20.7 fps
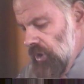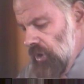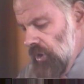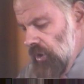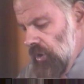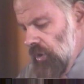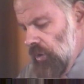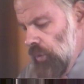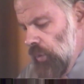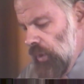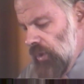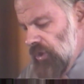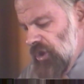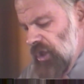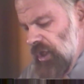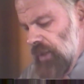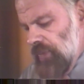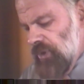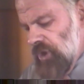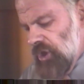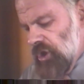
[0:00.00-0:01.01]
what
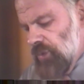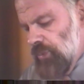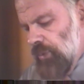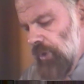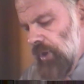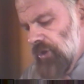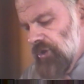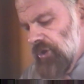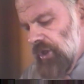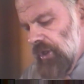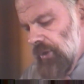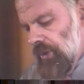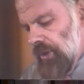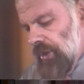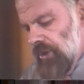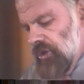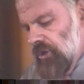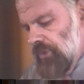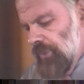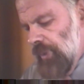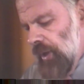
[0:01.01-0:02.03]
seems expressed here is
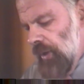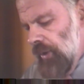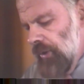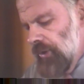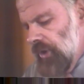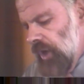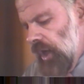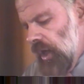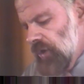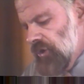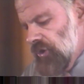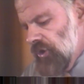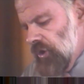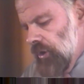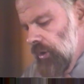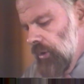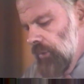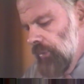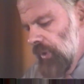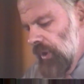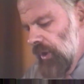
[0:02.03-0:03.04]
the paradoxical
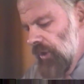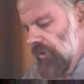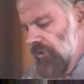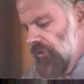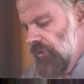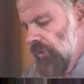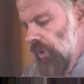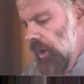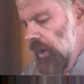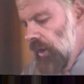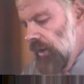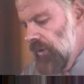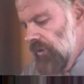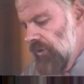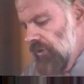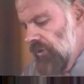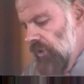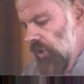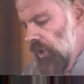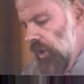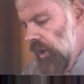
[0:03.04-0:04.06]
but enthralling
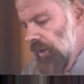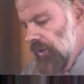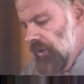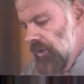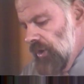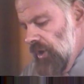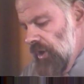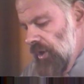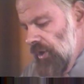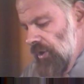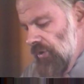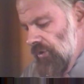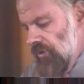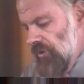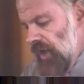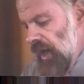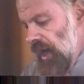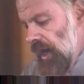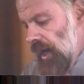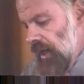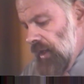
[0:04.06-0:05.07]
thought
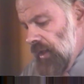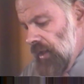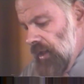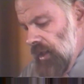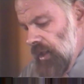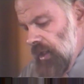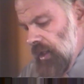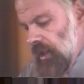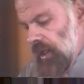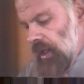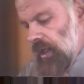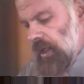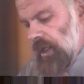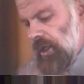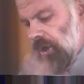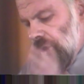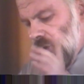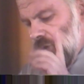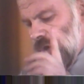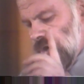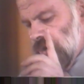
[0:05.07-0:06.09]
that, and
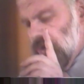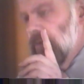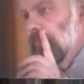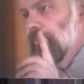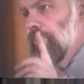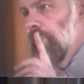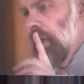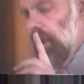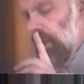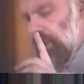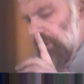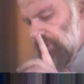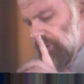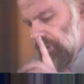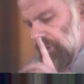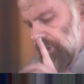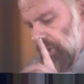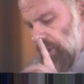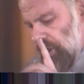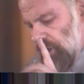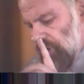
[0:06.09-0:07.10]
hear this and ponder,
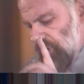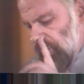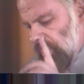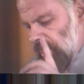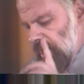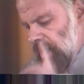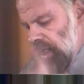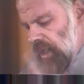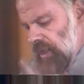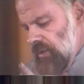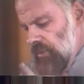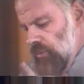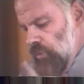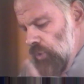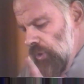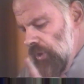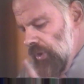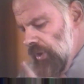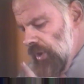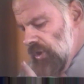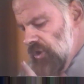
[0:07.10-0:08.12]
the kingdom
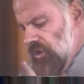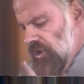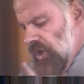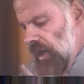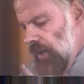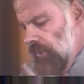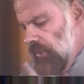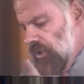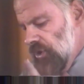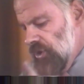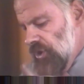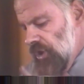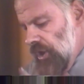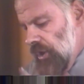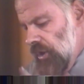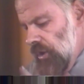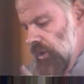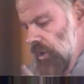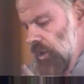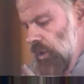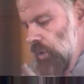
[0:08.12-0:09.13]
were it established
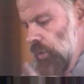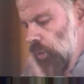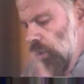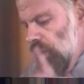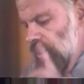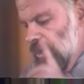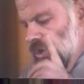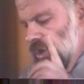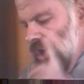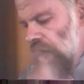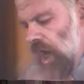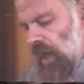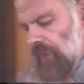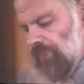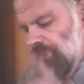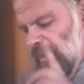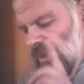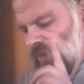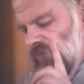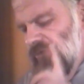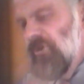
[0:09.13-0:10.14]
here would not
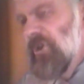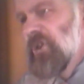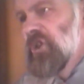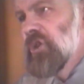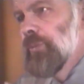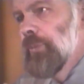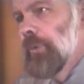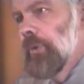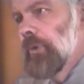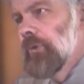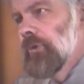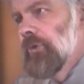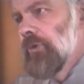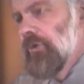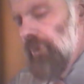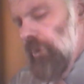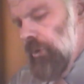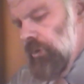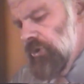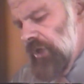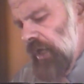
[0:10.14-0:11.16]
be visible to
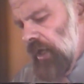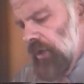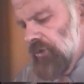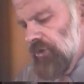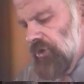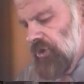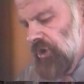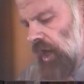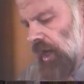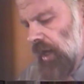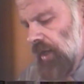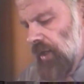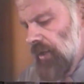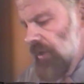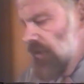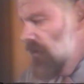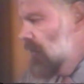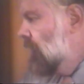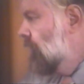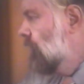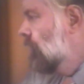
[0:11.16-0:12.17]
those outside
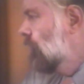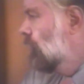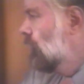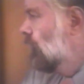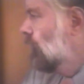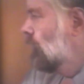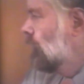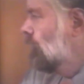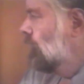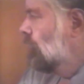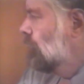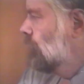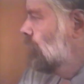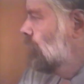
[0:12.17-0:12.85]
it.